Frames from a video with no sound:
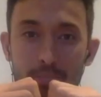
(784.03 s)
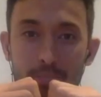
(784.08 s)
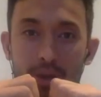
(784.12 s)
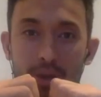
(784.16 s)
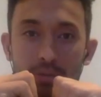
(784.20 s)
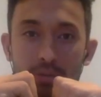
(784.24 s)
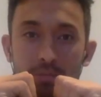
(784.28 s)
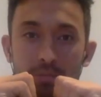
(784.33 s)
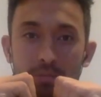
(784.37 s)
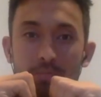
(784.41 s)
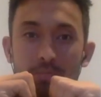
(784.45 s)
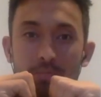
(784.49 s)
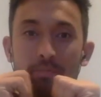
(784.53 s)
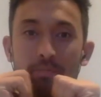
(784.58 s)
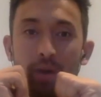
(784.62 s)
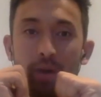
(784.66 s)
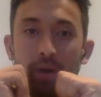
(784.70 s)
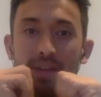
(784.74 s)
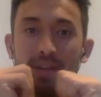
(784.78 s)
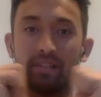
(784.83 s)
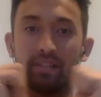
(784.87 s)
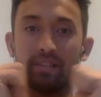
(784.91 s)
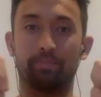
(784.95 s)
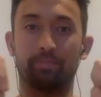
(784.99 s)
by
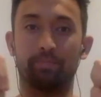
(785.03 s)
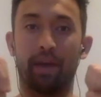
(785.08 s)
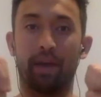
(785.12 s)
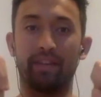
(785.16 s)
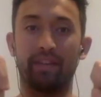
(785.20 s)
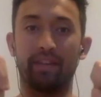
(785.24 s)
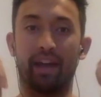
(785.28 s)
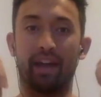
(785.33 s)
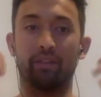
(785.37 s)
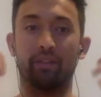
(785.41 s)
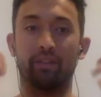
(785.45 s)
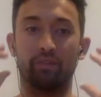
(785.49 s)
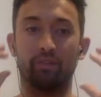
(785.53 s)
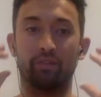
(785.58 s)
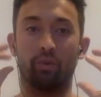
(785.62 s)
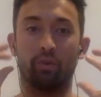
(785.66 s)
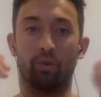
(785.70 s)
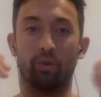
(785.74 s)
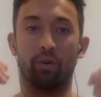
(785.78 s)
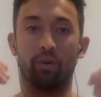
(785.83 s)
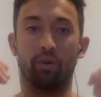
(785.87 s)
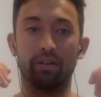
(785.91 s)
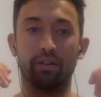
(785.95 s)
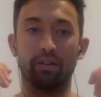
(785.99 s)
by expanding out
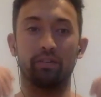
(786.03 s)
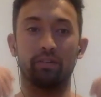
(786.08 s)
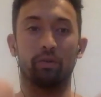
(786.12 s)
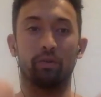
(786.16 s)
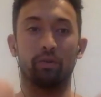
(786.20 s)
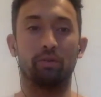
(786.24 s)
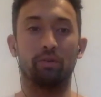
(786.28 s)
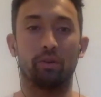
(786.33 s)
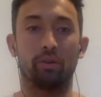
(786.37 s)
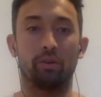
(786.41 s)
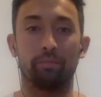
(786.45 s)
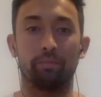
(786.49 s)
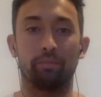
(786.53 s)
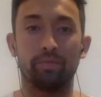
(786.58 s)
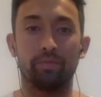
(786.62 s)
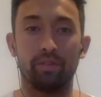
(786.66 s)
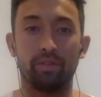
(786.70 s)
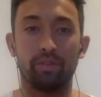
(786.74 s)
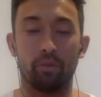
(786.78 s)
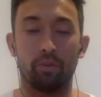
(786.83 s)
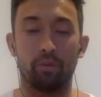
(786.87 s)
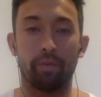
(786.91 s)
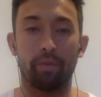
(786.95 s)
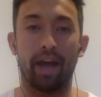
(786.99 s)
your your your
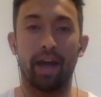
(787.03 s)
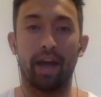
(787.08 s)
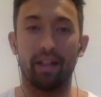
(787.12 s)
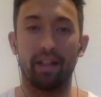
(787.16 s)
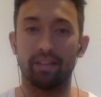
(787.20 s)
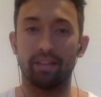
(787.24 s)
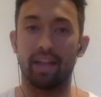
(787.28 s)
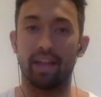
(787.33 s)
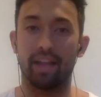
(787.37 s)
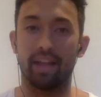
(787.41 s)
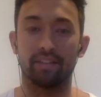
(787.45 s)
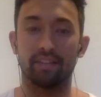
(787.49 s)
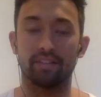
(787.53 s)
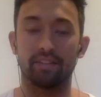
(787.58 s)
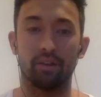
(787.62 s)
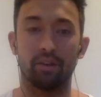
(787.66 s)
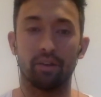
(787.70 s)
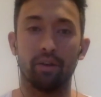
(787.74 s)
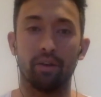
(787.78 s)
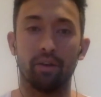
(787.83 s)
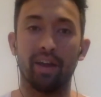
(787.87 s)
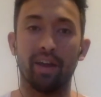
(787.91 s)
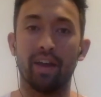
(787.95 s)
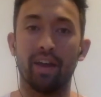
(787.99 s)
your palate, and
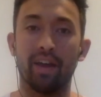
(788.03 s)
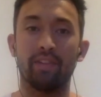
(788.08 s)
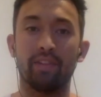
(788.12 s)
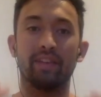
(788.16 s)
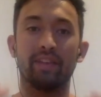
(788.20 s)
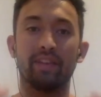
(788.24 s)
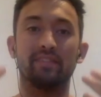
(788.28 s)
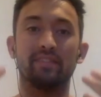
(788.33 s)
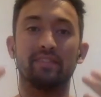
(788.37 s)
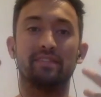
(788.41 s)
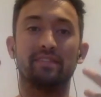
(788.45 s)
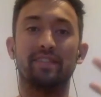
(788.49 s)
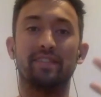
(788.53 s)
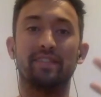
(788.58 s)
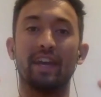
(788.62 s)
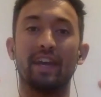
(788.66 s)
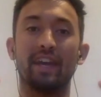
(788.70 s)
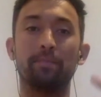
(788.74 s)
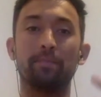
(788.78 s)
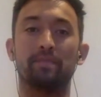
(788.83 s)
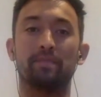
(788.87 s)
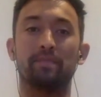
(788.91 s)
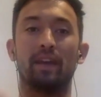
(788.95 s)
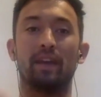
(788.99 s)
so. There's
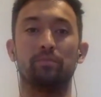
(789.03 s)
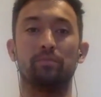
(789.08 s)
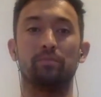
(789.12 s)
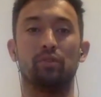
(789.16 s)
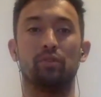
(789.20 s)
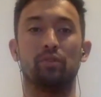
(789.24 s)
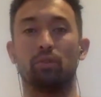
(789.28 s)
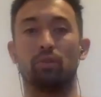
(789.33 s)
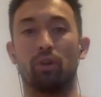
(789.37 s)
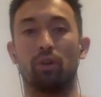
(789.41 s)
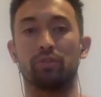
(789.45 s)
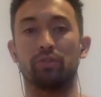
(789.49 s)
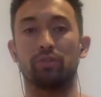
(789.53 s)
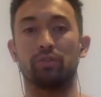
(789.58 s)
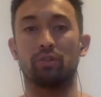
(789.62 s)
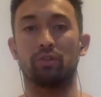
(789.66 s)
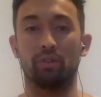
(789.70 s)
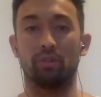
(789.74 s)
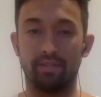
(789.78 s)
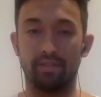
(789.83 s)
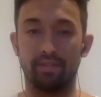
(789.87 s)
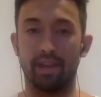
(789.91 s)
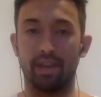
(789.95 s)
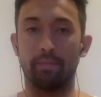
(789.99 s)
deep, deep
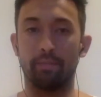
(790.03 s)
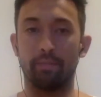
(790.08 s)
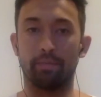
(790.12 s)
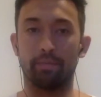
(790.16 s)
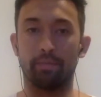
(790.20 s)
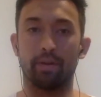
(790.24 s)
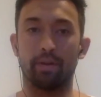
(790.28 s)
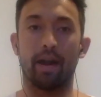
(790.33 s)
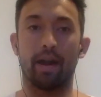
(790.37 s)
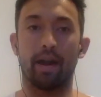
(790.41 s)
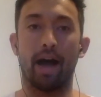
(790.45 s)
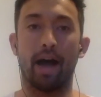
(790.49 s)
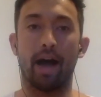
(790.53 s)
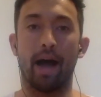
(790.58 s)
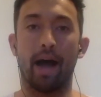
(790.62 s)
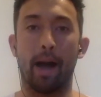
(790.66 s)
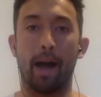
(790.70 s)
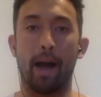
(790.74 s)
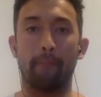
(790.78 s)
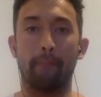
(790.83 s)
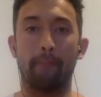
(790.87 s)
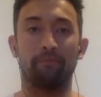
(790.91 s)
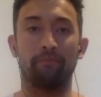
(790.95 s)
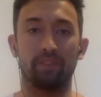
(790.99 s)
neurological and deep
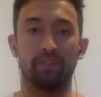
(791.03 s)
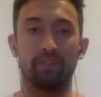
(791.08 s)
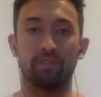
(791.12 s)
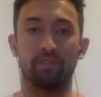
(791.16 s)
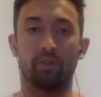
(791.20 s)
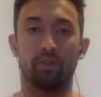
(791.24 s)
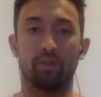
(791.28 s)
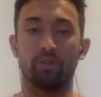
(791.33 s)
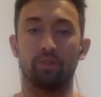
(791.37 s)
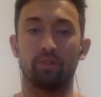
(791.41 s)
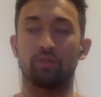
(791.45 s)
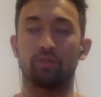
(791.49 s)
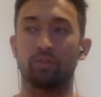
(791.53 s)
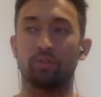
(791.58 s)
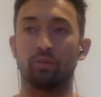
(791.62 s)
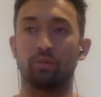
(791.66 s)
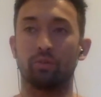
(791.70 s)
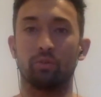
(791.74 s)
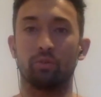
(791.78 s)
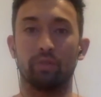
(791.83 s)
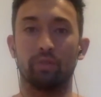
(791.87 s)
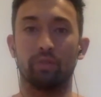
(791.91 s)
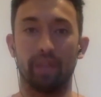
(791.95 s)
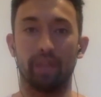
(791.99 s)
um,
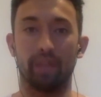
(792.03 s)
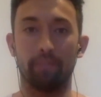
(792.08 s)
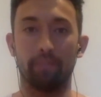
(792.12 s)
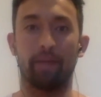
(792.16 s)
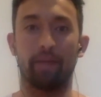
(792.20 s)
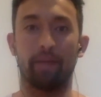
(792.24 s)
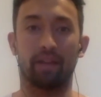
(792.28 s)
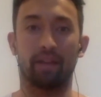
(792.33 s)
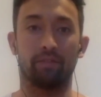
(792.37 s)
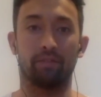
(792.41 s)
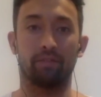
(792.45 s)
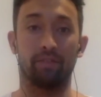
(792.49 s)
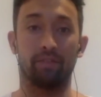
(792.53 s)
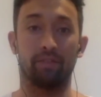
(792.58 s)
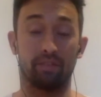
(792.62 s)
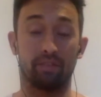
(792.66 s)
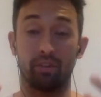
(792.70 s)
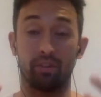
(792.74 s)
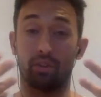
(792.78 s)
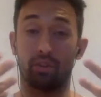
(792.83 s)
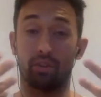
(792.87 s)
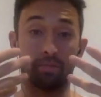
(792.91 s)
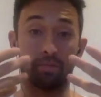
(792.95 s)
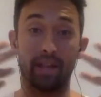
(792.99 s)
physiological impacts for this. So
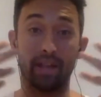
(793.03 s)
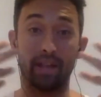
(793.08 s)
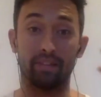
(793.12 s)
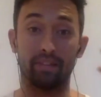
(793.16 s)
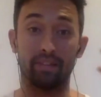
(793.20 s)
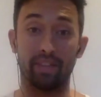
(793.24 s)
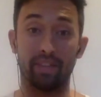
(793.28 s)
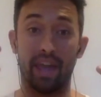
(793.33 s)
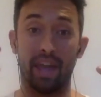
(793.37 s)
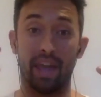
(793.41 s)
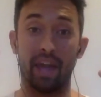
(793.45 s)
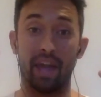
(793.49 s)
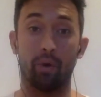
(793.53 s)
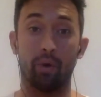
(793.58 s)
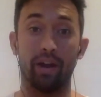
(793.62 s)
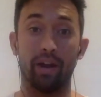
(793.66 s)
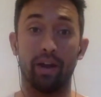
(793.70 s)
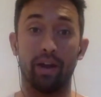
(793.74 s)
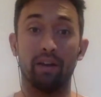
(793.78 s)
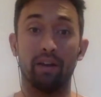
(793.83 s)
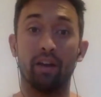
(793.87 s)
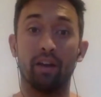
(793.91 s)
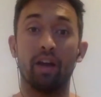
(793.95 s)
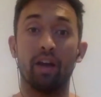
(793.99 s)
you're expanding the
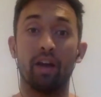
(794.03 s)
airway.